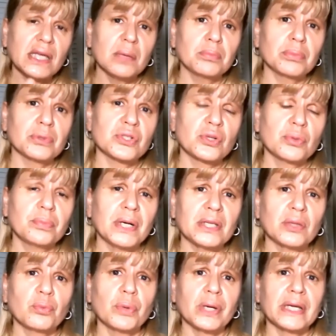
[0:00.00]
episode, by
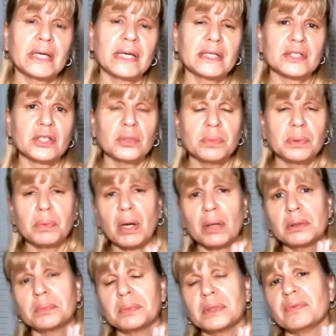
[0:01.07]
the way, is going to
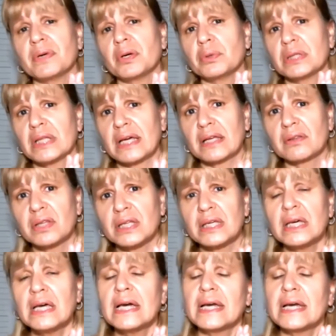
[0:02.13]
probably be very
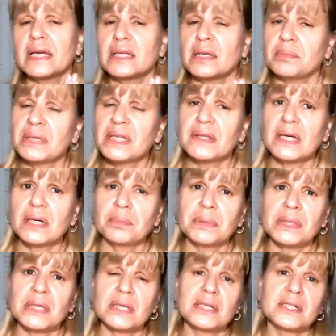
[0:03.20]
lengthy, and I mean that
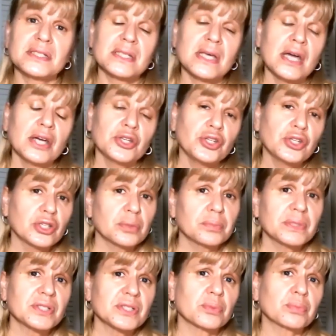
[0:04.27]
because you're going to
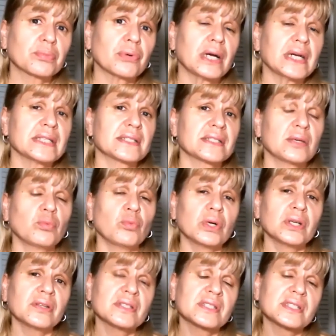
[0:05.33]
be surprised that
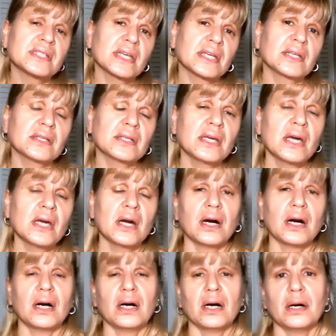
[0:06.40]
one of the second
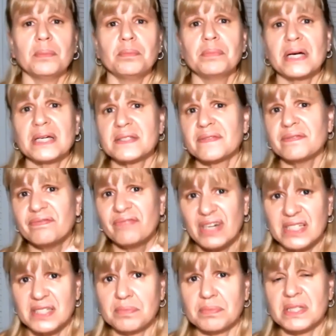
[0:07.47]
uh, best
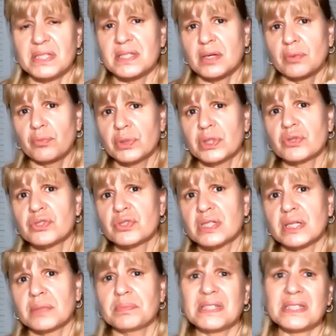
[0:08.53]
investments in real
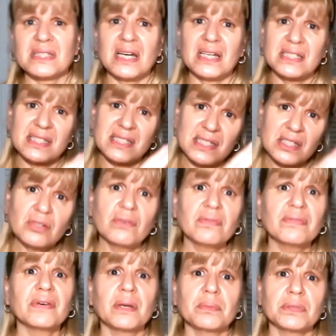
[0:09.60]
estate besides single
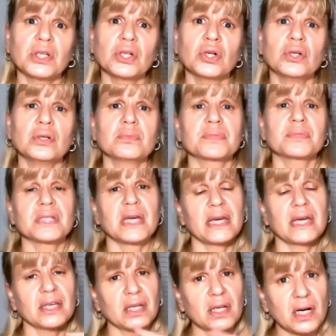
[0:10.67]
family homes
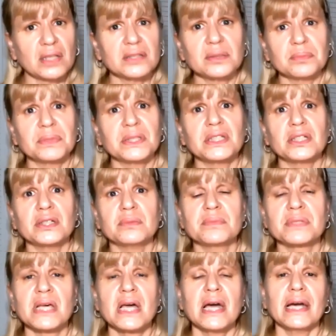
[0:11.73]
and
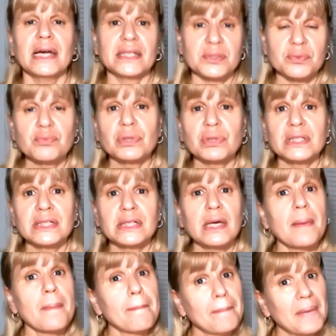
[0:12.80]
condominiums it's
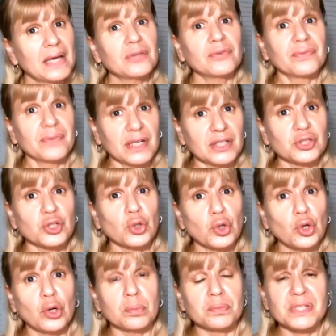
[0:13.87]
really manufactured
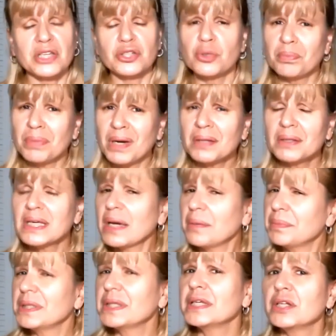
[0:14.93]
homes and you probably
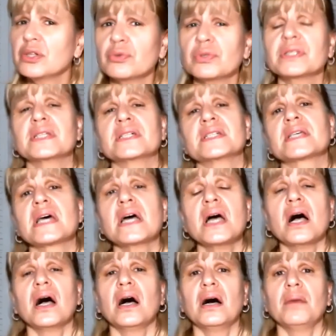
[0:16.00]
have been hearing this
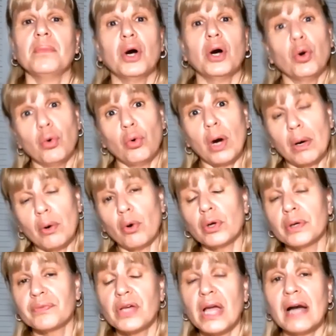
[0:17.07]
um, or, oh, or oh,
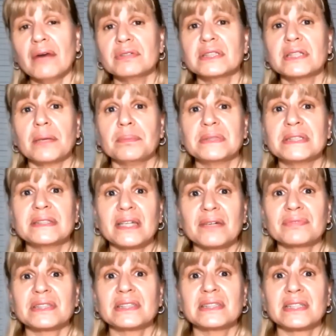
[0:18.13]
if you haven't i mean
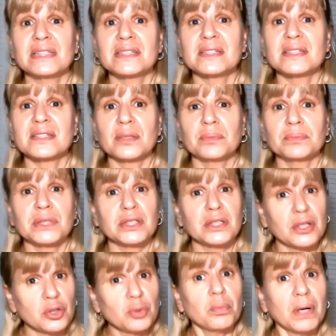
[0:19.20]
definitely this is something
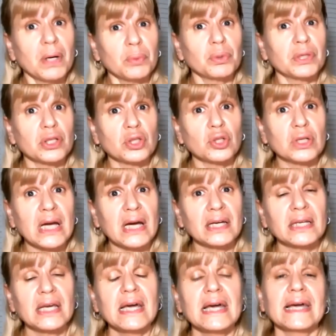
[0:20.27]
that you might want to look at
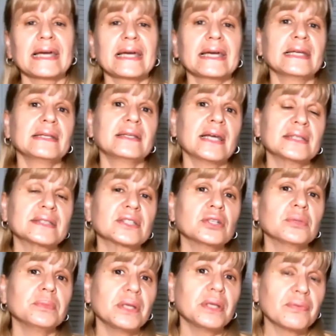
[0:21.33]
and that's going
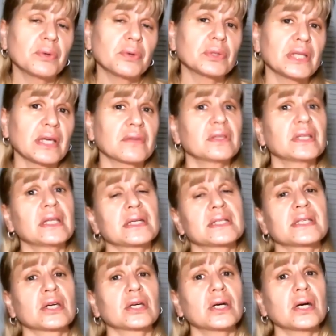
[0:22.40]
to be a very likely like you
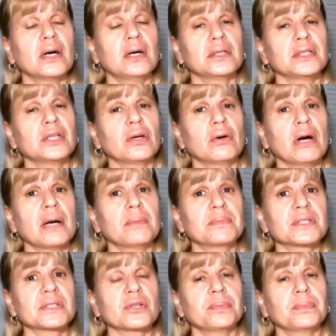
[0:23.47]
say uh, you know
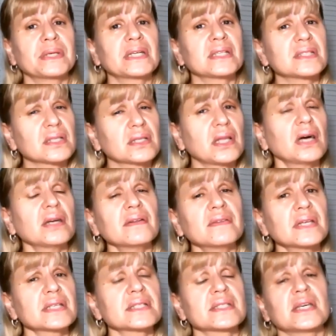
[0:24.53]
episode because a lot of
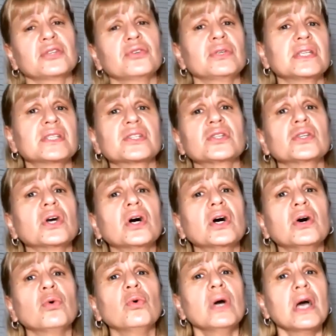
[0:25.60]
things that you need to
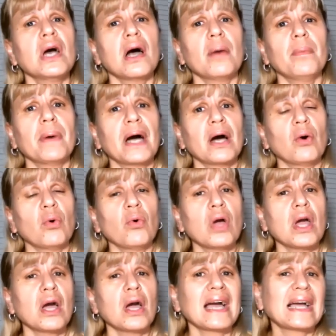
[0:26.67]
know about
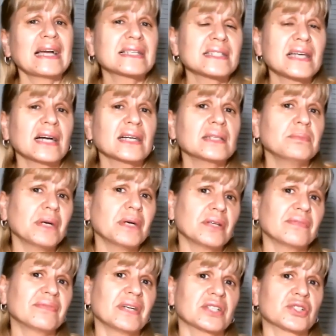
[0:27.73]
exactly
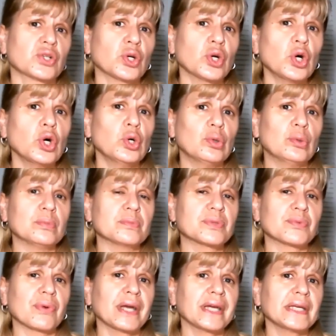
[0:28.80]
manufactured homes,
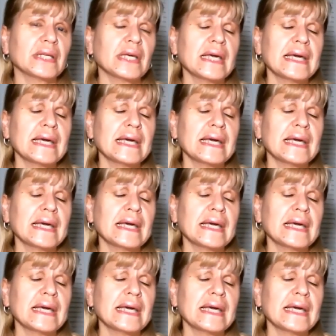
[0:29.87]
right?